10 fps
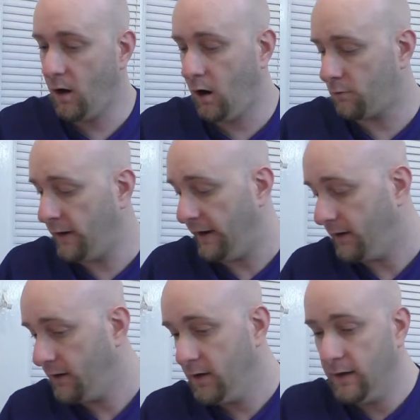All right,
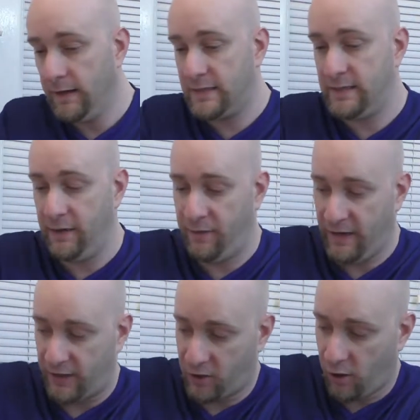let's see. We
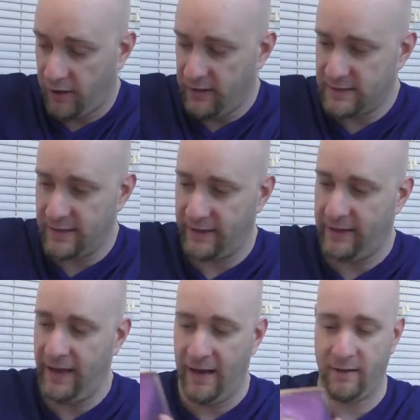got a Guardians of the
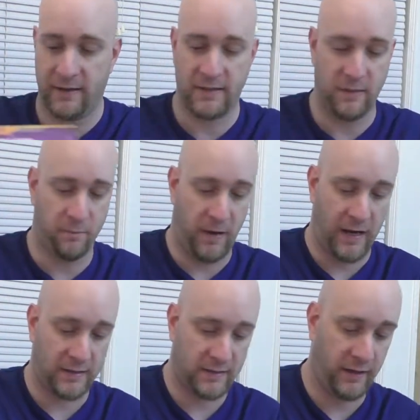Galaxy
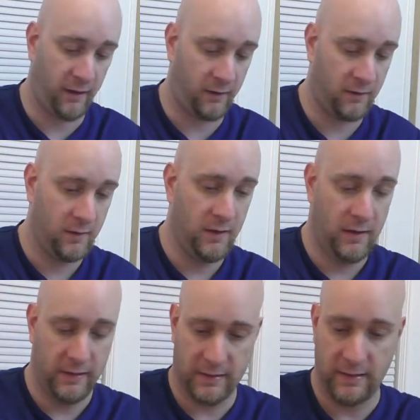box here.
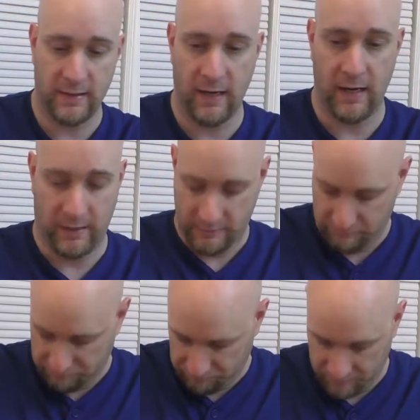This is a
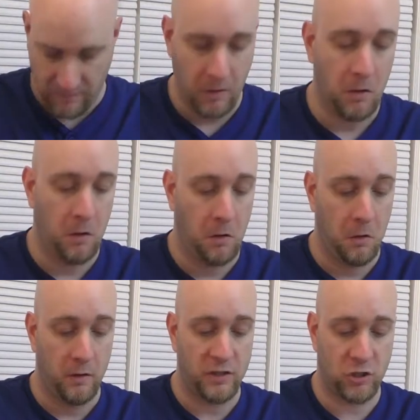
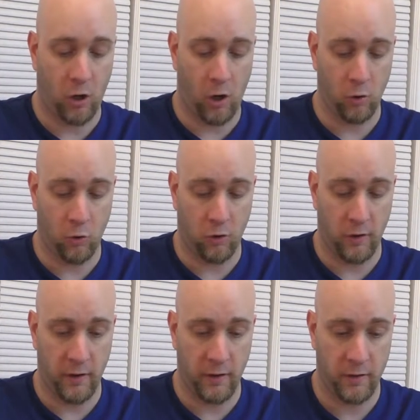
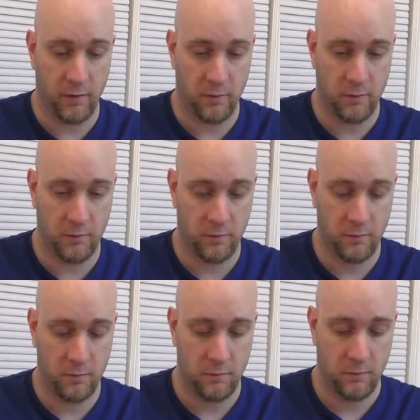Star-Lord
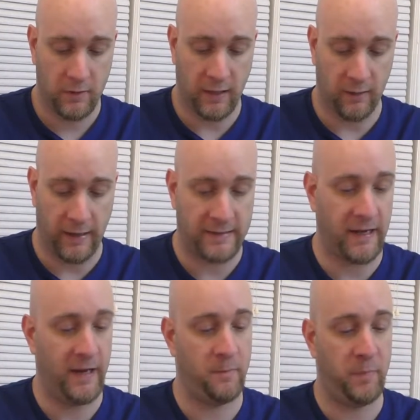Collect
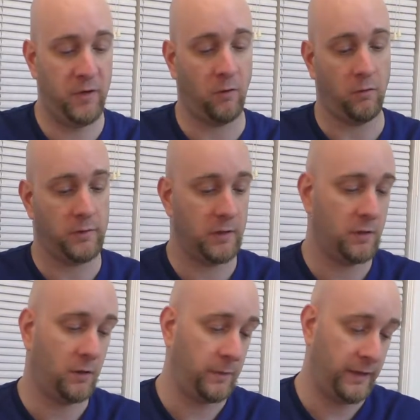and Build. I
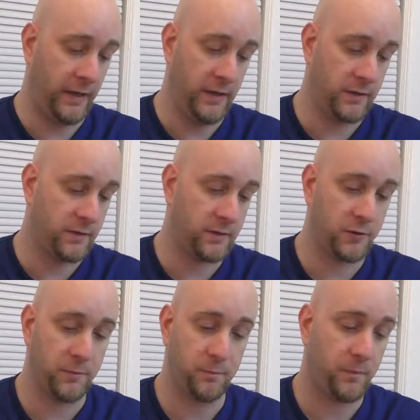don't know what that
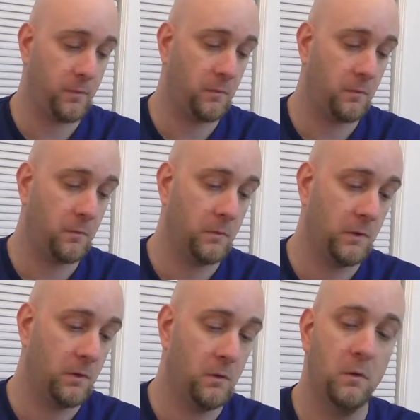is.
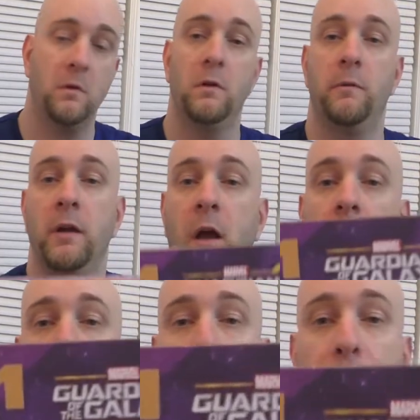Here we go.